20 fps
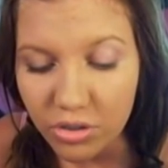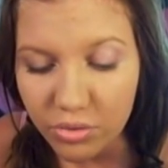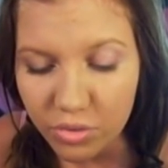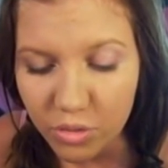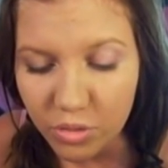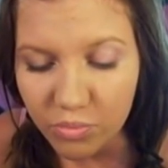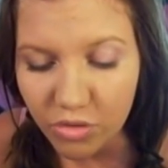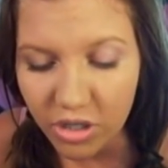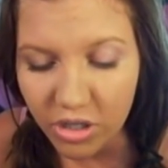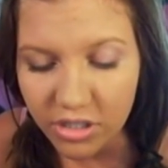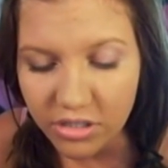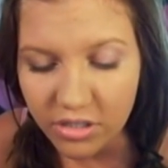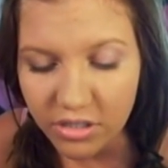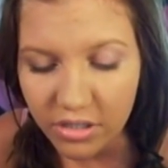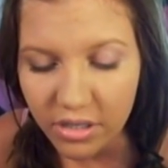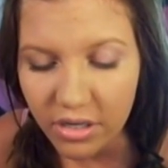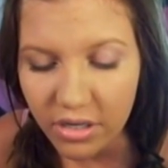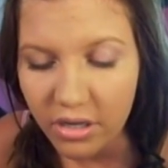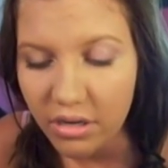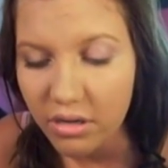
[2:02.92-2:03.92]
people use
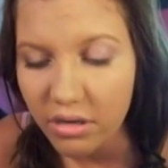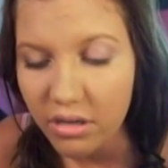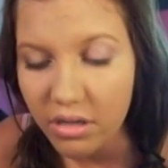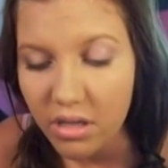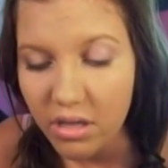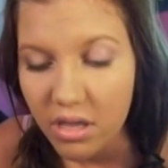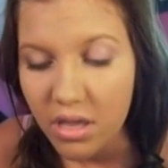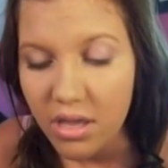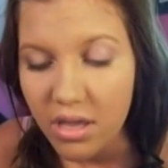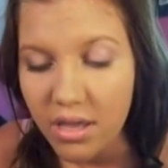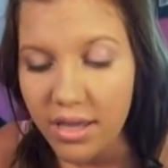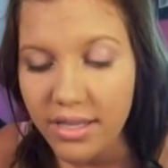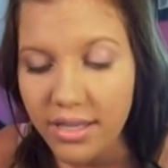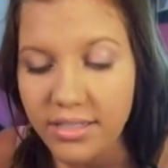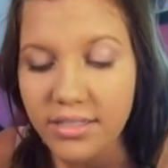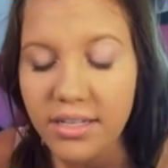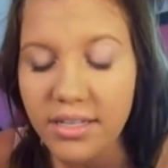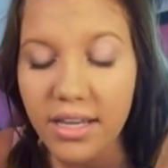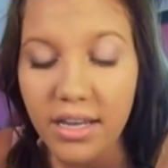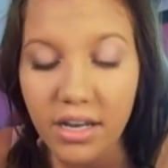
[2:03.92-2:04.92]
bronzer
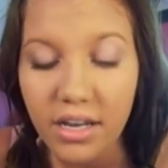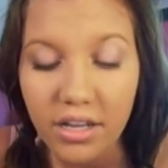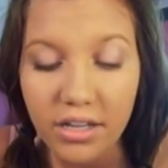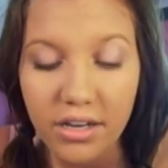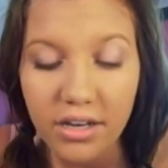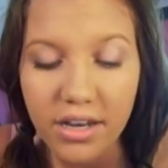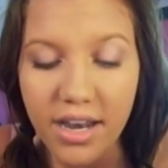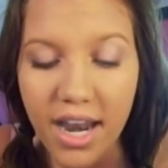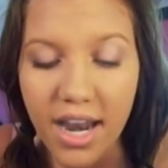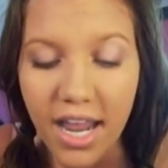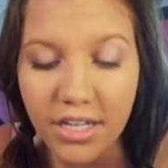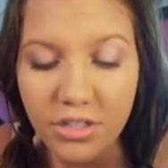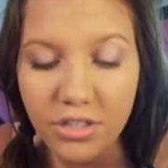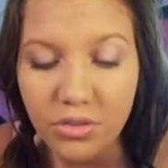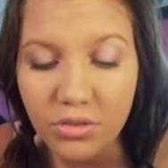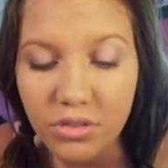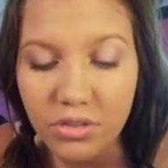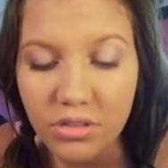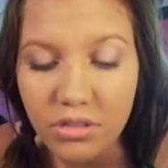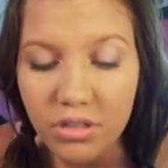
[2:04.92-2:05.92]
is to get a
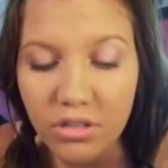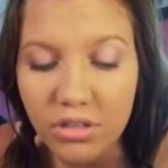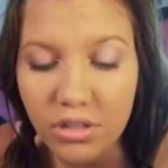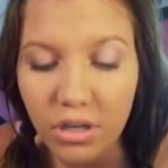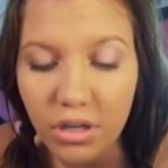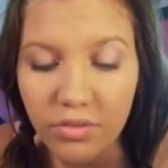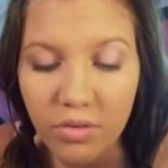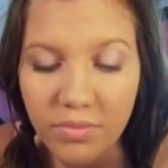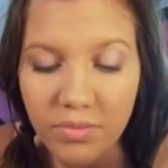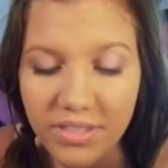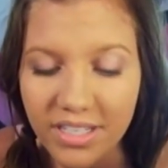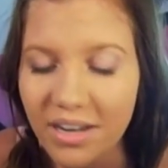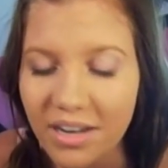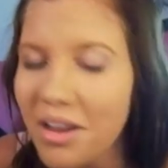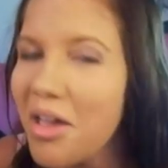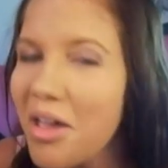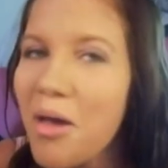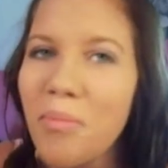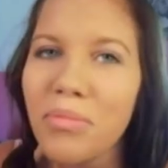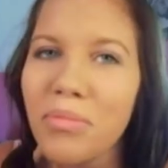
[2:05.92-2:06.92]
natural glow
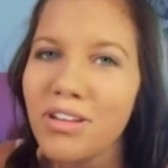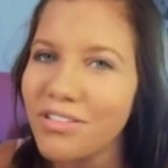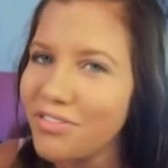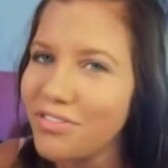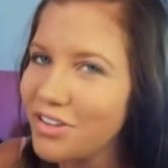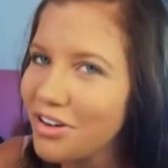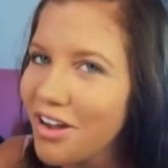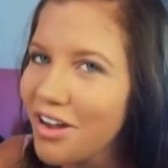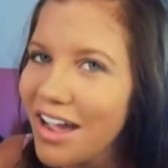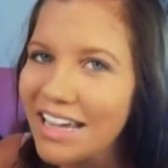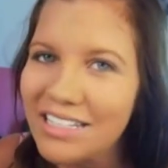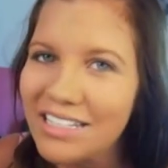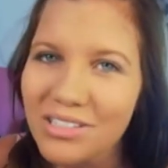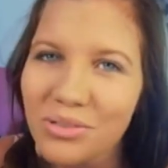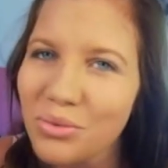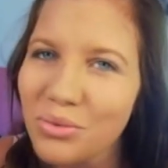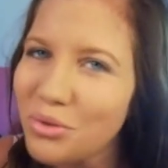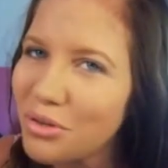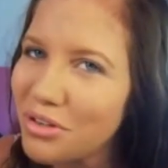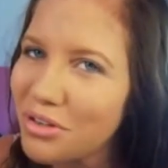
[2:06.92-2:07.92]
from the sun. But if you're a
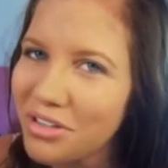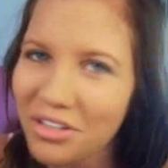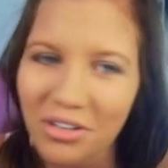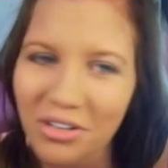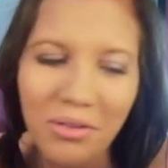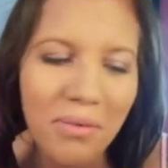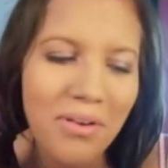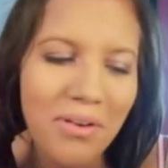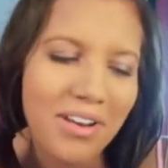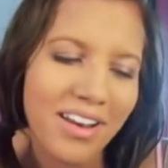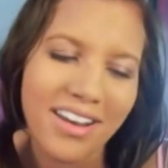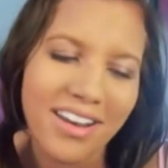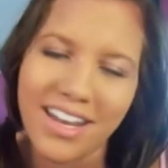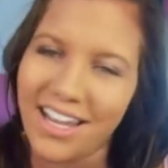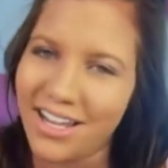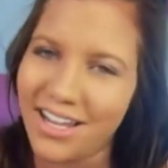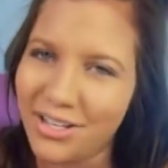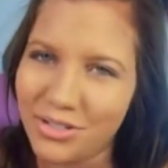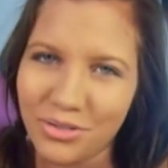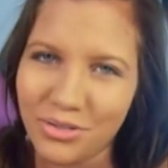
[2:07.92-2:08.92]
high school girl, you don't
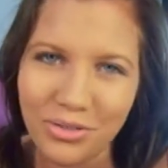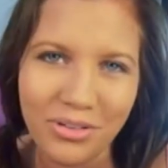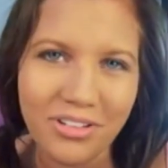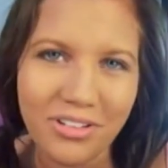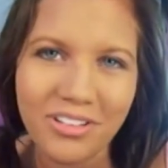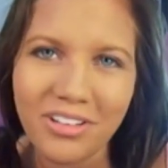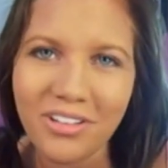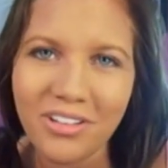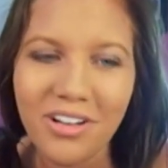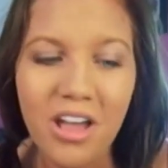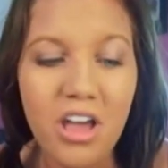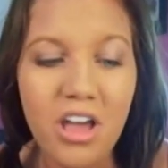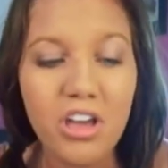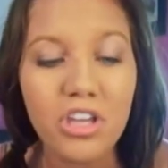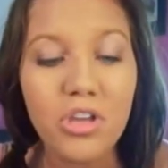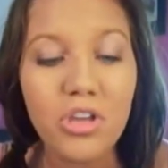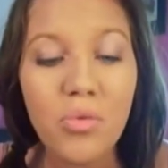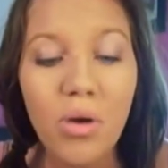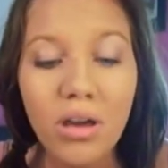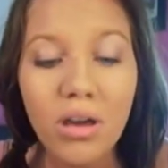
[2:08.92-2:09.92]
want a natural glow.
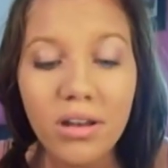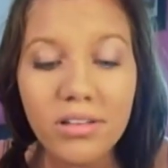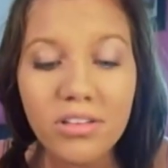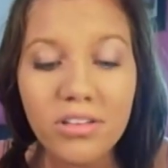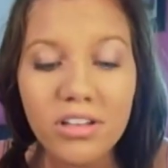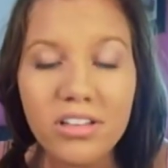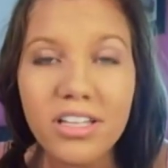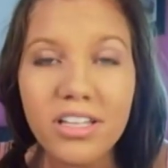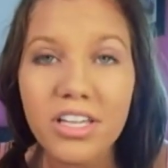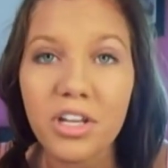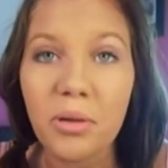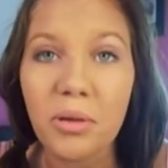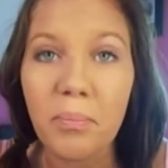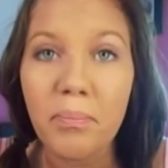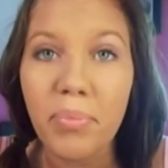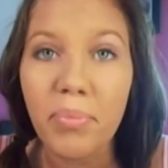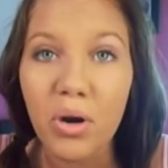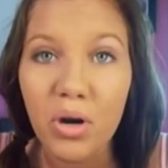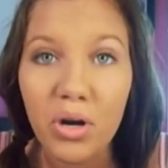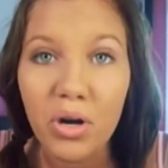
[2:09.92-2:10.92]
You want to look
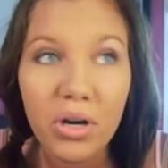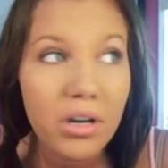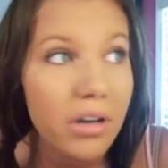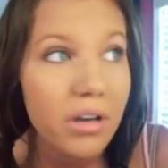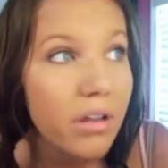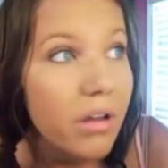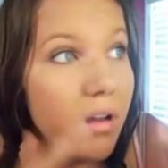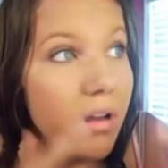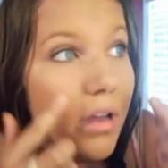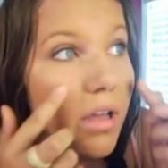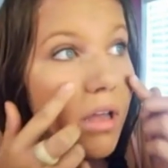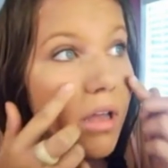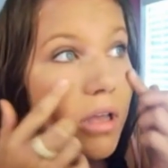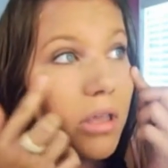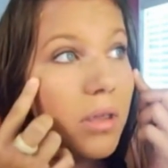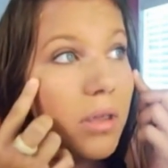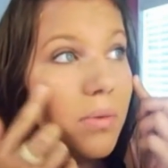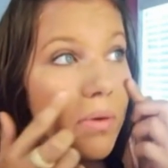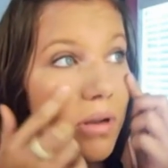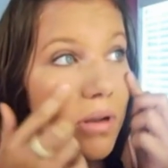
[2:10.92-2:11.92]
like you're burned.
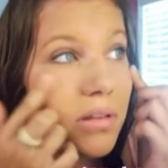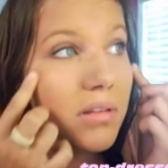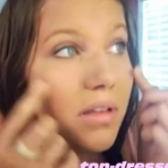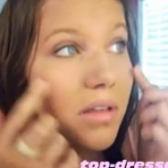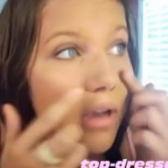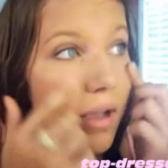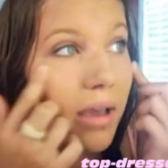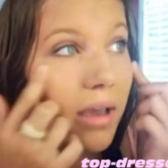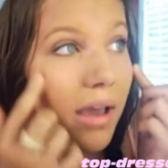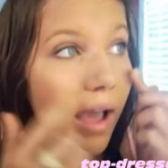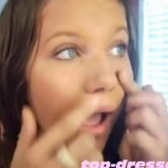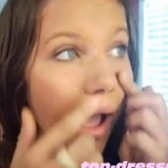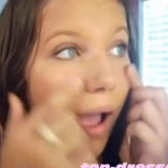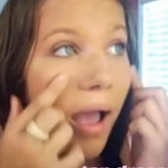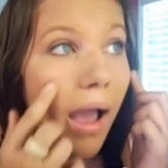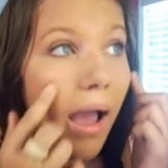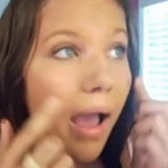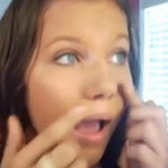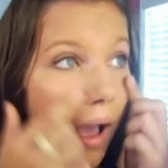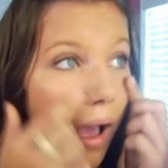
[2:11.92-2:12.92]
You want to look
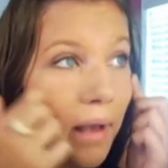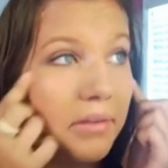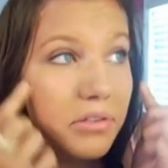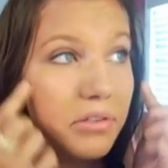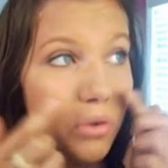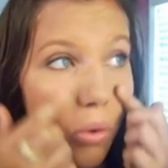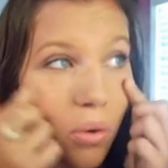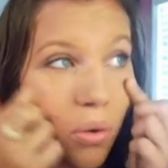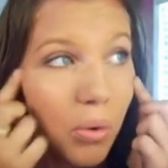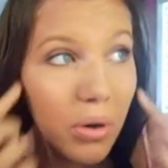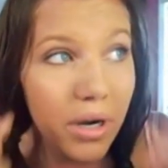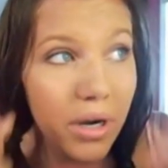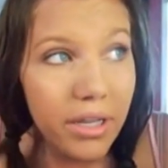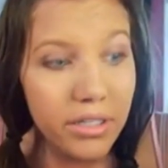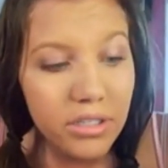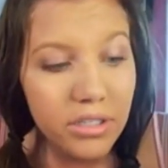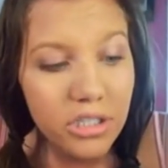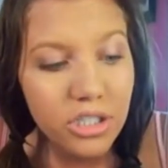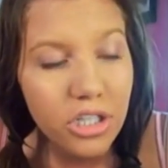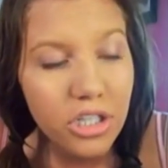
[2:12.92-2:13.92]
as
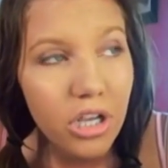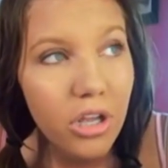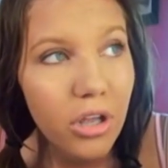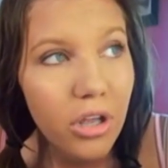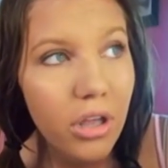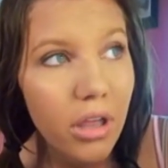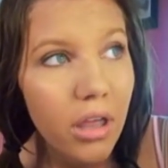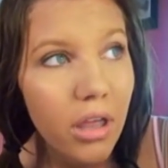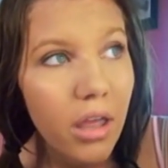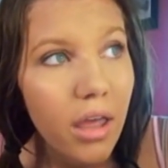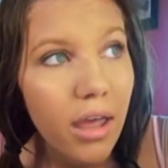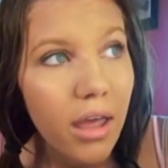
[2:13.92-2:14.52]
orange